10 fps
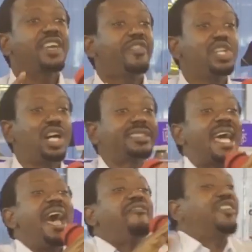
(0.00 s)
given us
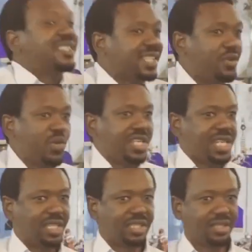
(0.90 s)
everything we
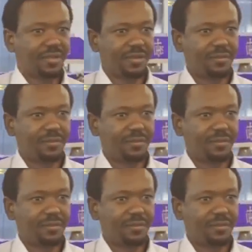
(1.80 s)
need.